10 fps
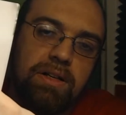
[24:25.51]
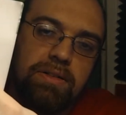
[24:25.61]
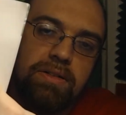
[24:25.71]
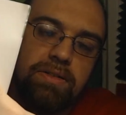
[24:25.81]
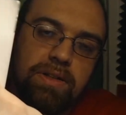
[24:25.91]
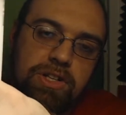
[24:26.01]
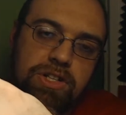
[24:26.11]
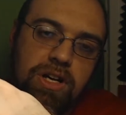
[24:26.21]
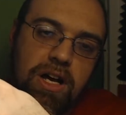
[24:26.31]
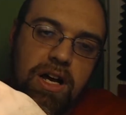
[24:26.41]

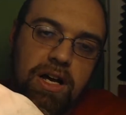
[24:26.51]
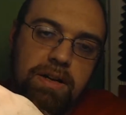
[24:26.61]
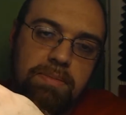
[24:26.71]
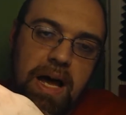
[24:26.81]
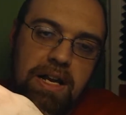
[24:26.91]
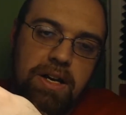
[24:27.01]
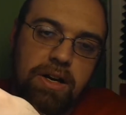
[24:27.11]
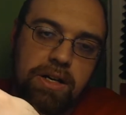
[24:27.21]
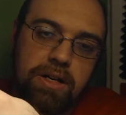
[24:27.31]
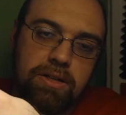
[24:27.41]

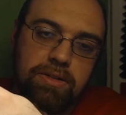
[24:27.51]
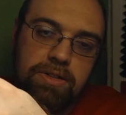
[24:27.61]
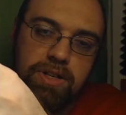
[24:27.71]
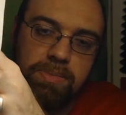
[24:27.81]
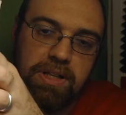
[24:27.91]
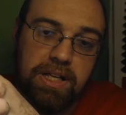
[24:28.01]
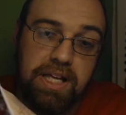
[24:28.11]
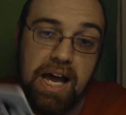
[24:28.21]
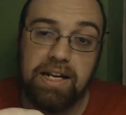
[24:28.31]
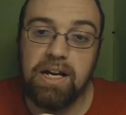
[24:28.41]
Manuk or something like
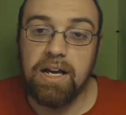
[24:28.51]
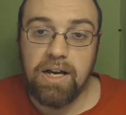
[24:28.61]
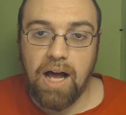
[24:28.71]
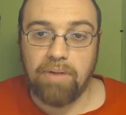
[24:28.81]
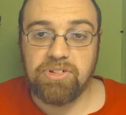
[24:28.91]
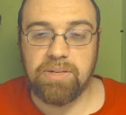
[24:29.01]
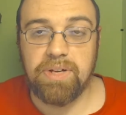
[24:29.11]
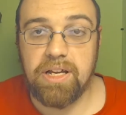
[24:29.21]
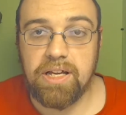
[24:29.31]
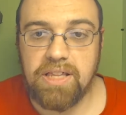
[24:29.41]
that. Obviously we
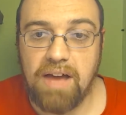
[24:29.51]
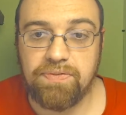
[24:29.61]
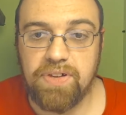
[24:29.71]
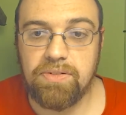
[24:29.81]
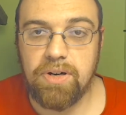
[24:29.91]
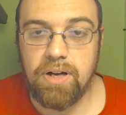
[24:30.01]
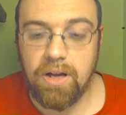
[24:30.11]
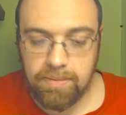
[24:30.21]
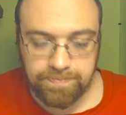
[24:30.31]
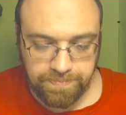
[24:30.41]
didn't get that flavor.
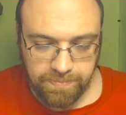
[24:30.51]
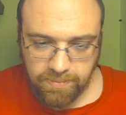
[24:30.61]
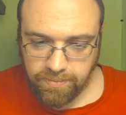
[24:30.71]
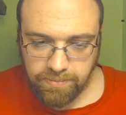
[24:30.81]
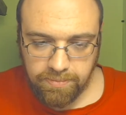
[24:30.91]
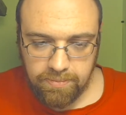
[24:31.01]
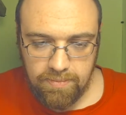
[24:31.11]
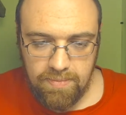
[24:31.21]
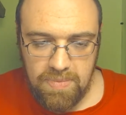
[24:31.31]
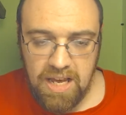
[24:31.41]

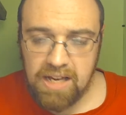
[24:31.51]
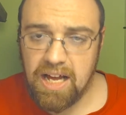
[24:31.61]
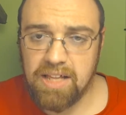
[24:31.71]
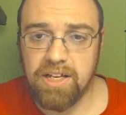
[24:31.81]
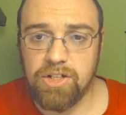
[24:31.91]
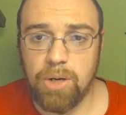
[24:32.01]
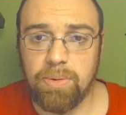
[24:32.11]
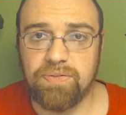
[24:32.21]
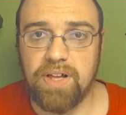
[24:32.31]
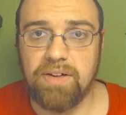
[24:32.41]
I got the adobo
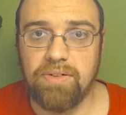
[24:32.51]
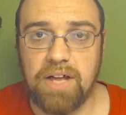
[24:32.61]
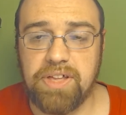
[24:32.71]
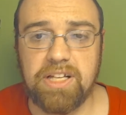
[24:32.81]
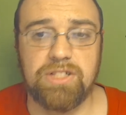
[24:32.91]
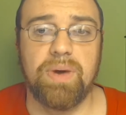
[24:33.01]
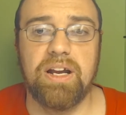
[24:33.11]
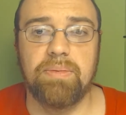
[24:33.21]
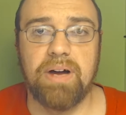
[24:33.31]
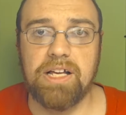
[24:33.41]
flavor. I think it's
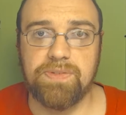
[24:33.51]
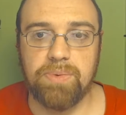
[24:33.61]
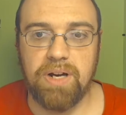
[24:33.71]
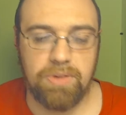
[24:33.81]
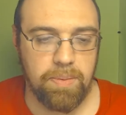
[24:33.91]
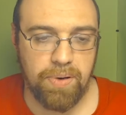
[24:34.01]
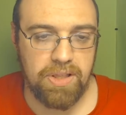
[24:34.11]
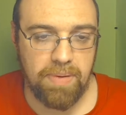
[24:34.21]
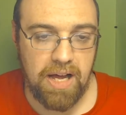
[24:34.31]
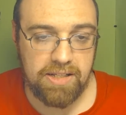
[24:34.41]
randomized from whatever they put in the
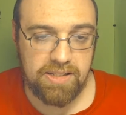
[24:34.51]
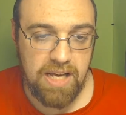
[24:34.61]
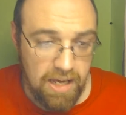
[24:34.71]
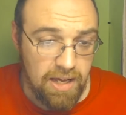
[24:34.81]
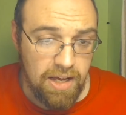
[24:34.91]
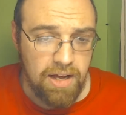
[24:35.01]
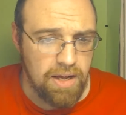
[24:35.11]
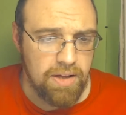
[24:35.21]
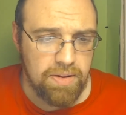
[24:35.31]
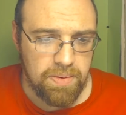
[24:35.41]
box.
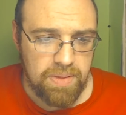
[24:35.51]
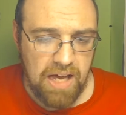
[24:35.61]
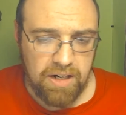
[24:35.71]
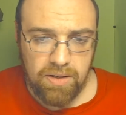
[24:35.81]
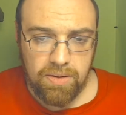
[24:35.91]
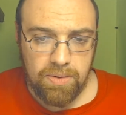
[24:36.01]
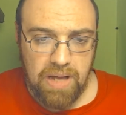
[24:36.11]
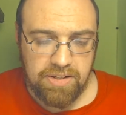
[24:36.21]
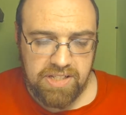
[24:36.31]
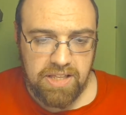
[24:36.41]
I'll
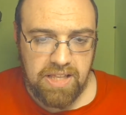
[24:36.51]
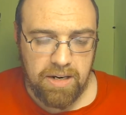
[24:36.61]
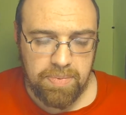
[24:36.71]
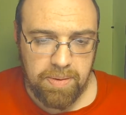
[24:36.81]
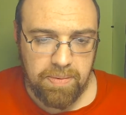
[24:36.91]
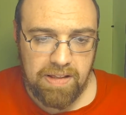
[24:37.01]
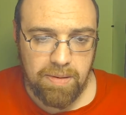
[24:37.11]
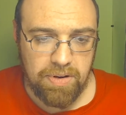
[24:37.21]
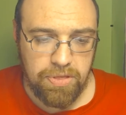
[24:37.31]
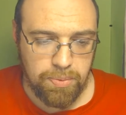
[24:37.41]
say that'll be my number
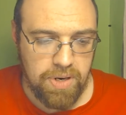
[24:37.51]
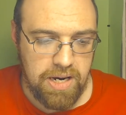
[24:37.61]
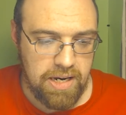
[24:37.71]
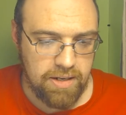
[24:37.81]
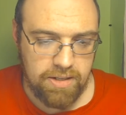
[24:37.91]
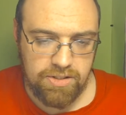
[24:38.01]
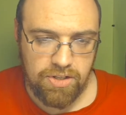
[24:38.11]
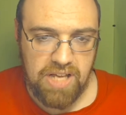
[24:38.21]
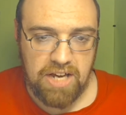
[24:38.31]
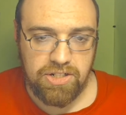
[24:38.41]
3, because those
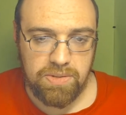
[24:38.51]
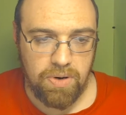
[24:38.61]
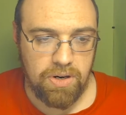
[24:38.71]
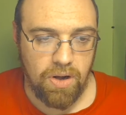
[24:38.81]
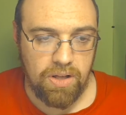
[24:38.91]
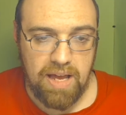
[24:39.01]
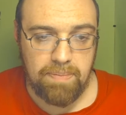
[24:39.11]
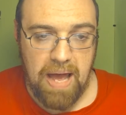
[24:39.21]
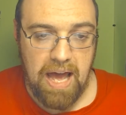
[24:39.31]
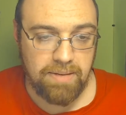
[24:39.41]
actually weren't all that
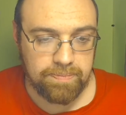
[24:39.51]
bad.